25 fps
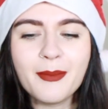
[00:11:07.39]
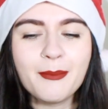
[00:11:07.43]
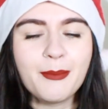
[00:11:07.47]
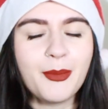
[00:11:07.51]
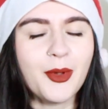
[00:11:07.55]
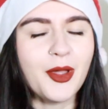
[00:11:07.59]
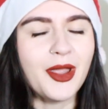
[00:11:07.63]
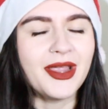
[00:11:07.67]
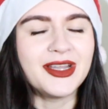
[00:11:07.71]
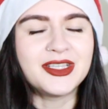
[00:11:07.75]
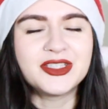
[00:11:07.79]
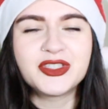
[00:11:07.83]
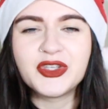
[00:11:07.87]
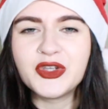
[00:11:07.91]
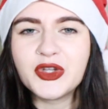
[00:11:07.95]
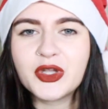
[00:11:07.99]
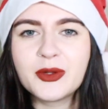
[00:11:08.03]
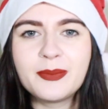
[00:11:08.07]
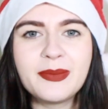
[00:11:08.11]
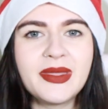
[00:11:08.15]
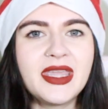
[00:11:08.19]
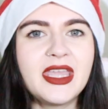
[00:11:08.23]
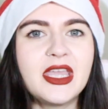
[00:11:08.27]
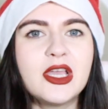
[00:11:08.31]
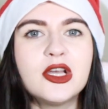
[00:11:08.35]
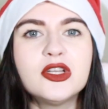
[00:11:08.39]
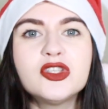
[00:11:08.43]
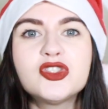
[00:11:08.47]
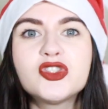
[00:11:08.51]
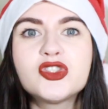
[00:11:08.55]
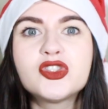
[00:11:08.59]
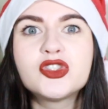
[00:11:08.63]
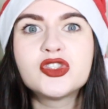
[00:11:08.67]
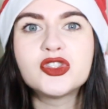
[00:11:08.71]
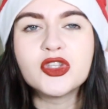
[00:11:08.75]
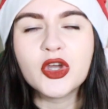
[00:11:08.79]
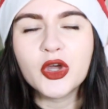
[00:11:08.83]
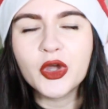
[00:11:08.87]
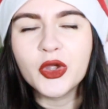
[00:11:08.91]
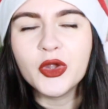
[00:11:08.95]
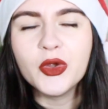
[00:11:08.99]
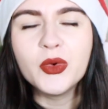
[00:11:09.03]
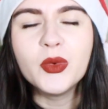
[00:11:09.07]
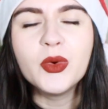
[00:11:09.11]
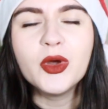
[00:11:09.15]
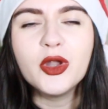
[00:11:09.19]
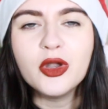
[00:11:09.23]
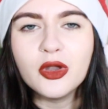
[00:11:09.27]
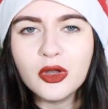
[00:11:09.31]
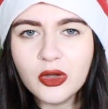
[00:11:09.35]
But it took me
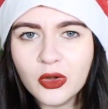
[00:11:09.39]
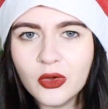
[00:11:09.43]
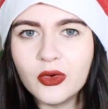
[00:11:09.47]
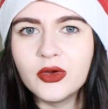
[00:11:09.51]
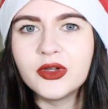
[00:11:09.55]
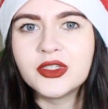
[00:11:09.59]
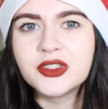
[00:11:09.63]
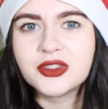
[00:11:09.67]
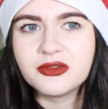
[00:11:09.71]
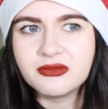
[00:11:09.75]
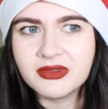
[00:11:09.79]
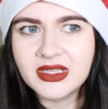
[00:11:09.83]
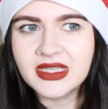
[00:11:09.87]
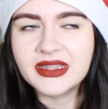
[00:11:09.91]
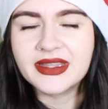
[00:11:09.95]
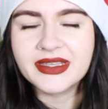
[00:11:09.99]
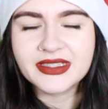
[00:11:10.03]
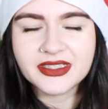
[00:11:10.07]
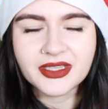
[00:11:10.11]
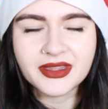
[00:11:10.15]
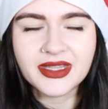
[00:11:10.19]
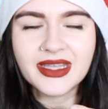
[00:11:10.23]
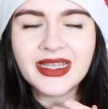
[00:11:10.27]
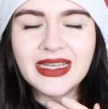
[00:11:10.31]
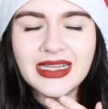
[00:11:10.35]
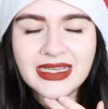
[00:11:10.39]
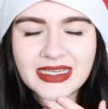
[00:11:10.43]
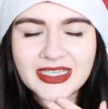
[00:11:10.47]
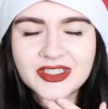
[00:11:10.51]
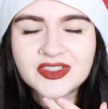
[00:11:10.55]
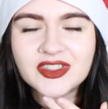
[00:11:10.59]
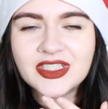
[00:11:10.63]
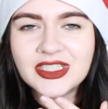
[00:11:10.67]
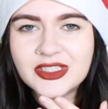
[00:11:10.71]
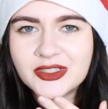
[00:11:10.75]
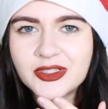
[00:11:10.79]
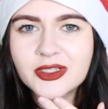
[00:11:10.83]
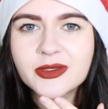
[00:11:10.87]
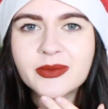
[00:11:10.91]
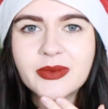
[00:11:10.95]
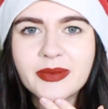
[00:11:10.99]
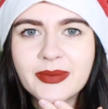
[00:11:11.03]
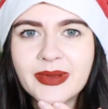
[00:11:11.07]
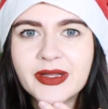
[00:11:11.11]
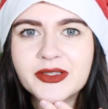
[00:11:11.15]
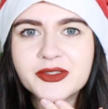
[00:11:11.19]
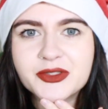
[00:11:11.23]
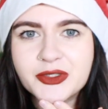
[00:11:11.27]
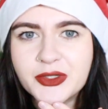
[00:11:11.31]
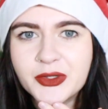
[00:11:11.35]
so long to read this. I think it literally took me
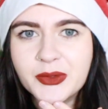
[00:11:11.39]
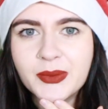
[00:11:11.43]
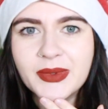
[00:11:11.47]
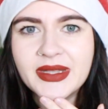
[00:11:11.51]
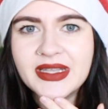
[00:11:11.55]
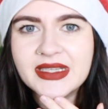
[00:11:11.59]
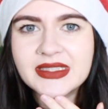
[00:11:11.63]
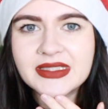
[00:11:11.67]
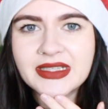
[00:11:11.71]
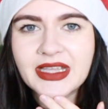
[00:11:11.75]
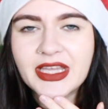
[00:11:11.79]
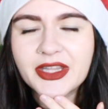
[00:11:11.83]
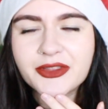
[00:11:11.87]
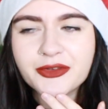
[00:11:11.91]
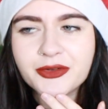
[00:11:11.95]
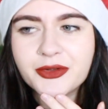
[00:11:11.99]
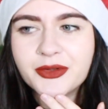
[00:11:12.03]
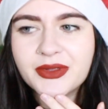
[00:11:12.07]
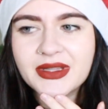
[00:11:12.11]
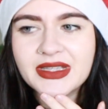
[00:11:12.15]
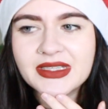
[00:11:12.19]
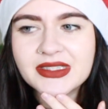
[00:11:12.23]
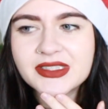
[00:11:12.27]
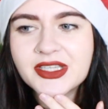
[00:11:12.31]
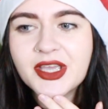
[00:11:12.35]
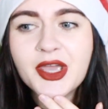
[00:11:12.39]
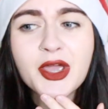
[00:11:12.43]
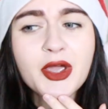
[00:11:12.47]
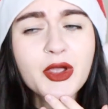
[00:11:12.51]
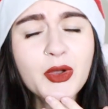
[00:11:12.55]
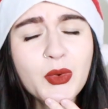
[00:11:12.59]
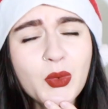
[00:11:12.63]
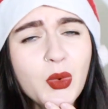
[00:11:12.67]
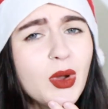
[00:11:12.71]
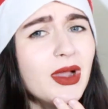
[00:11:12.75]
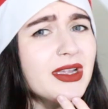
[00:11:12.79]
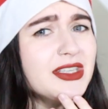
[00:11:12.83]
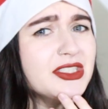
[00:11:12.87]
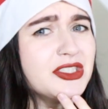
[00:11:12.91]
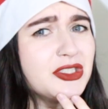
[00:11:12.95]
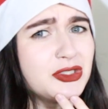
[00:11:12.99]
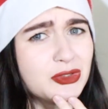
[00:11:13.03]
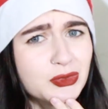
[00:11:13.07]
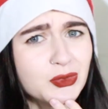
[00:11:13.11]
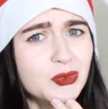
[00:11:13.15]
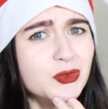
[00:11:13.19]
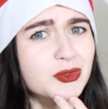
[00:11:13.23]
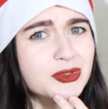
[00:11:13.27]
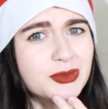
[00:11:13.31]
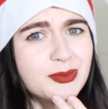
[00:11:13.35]
about 2 weeks to get through this quite
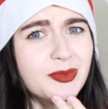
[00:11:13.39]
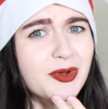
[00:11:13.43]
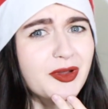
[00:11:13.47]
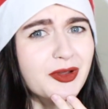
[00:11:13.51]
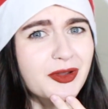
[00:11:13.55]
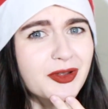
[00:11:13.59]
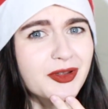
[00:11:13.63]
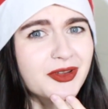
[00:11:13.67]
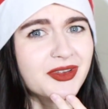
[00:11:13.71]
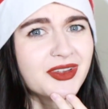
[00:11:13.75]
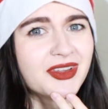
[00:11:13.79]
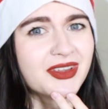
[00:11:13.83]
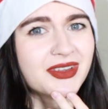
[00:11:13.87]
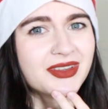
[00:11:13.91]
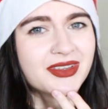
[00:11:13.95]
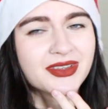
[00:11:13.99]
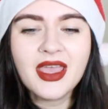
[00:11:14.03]
short book.